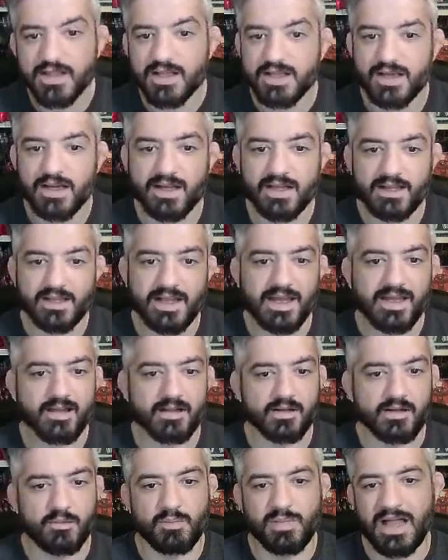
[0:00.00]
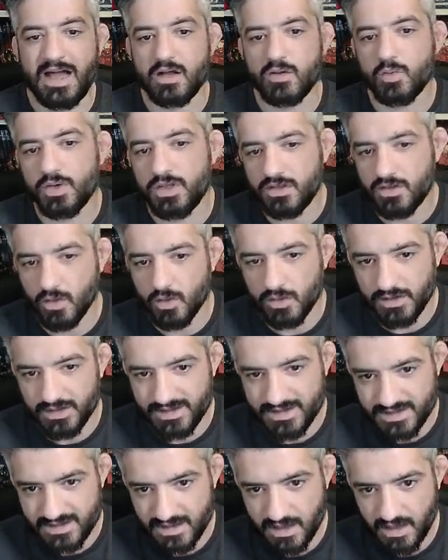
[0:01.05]
uh, like Black Widow
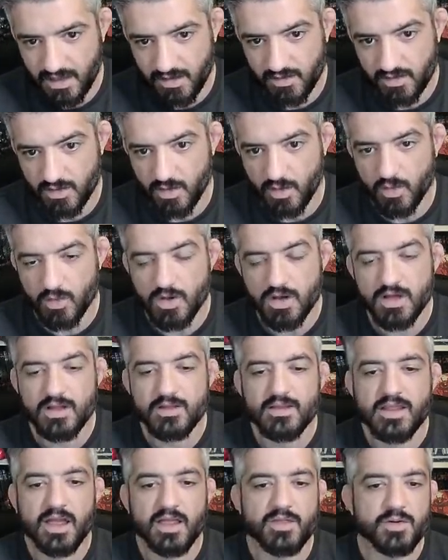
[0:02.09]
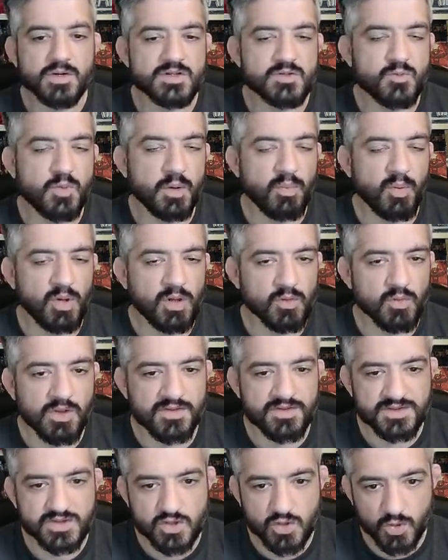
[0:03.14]
let's say, you know. There is people
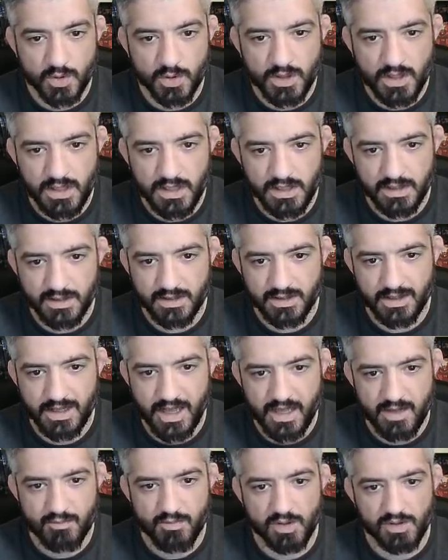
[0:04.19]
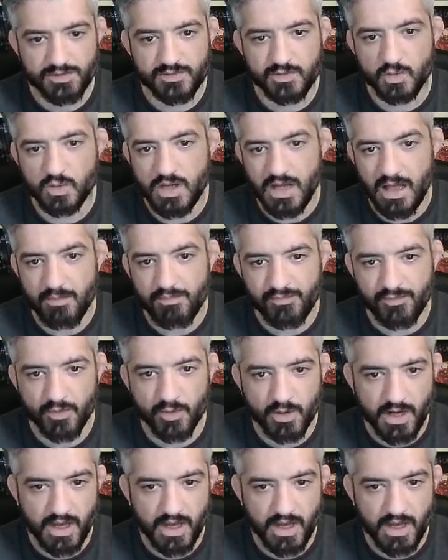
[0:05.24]
with Shuri uh, able to cap for